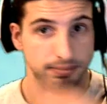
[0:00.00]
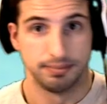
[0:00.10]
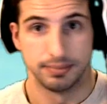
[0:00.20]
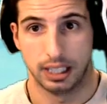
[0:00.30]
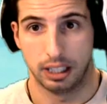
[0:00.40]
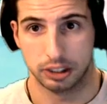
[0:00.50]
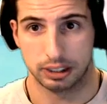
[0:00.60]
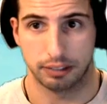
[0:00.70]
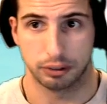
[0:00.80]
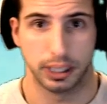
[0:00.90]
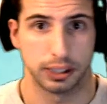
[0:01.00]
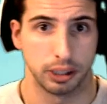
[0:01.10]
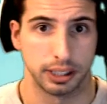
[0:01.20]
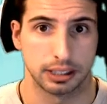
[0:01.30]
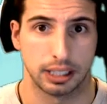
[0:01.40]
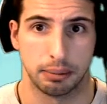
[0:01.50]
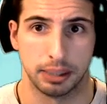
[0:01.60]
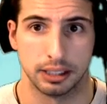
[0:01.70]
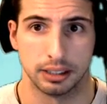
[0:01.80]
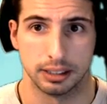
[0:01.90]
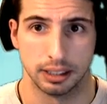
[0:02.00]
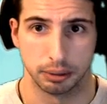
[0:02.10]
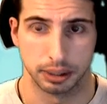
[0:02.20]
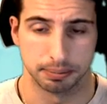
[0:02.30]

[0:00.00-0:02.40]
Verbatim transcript: I'll just have to handle it. I mean, deal with him.